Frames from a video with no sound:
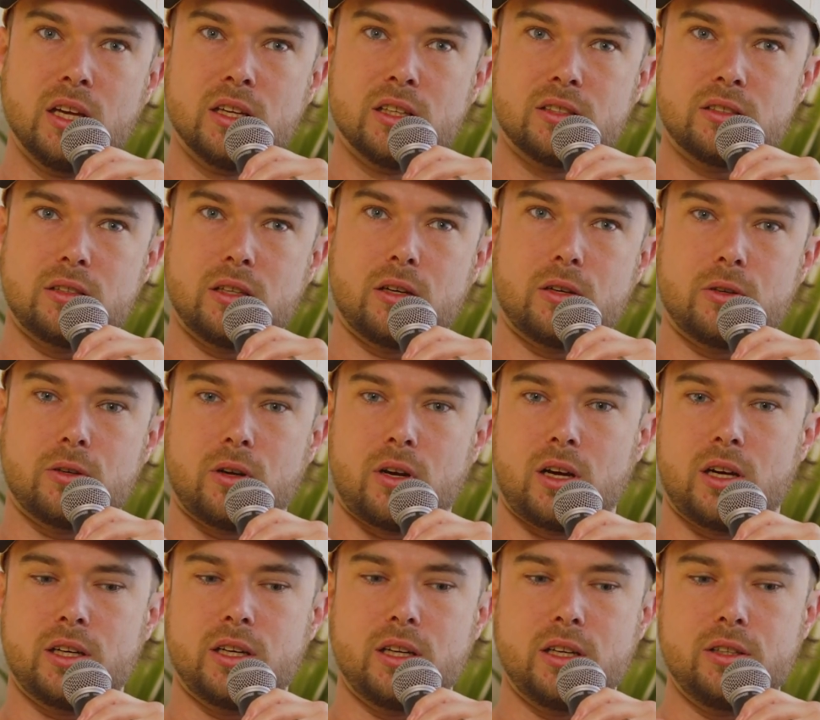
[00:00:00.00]
So
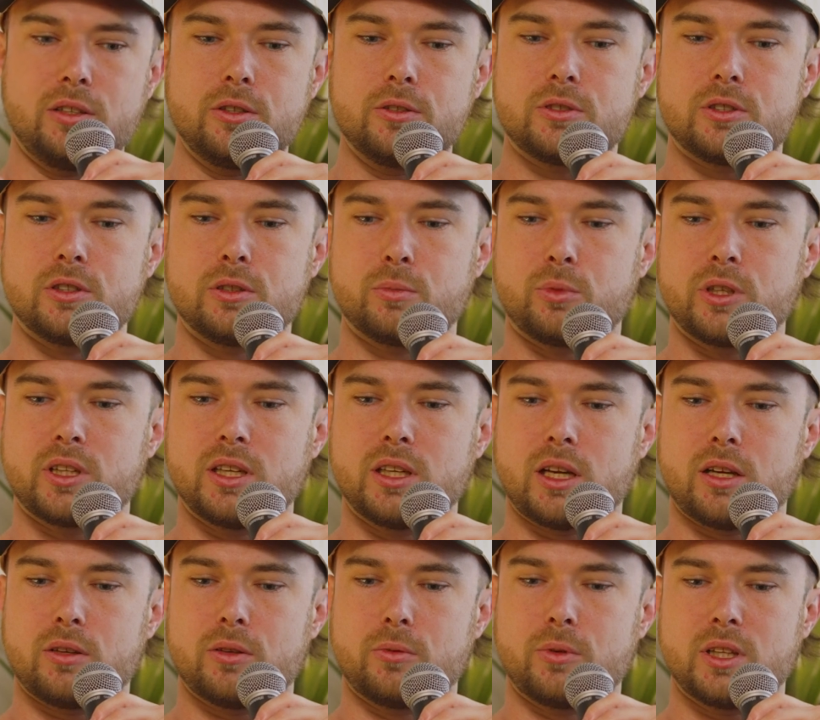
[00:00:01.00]
on YouTube,
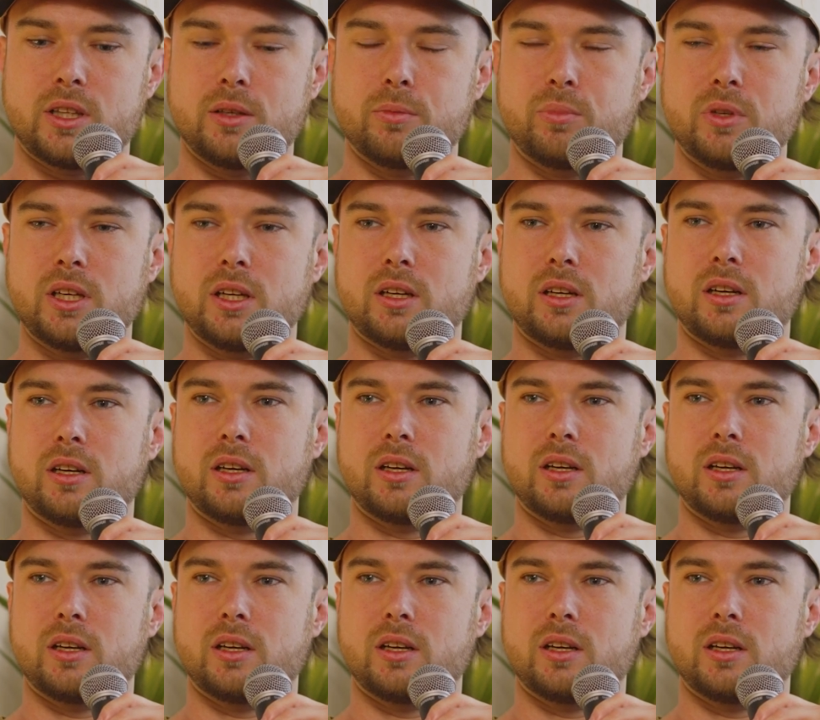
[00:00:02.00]
with it being